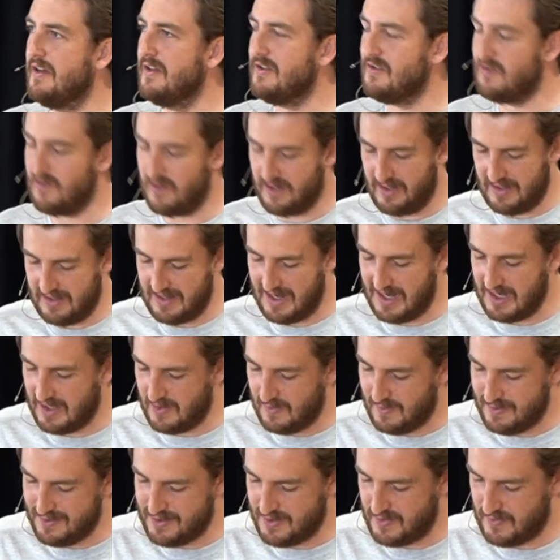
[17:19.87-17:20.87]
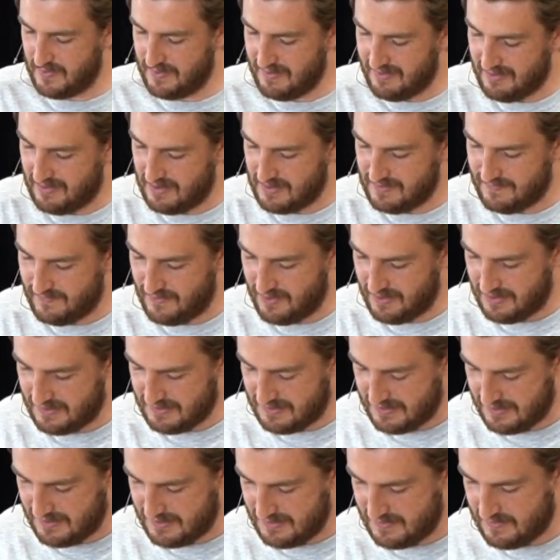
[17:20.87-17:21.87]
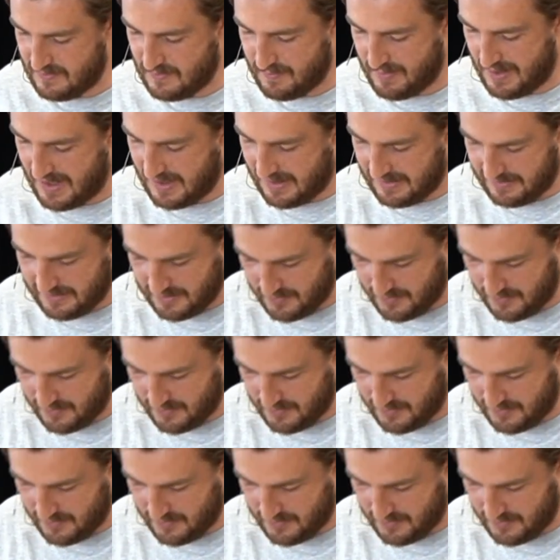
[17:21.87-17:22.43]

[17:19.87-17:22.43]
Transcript: sort of language that were in those verses? Look back at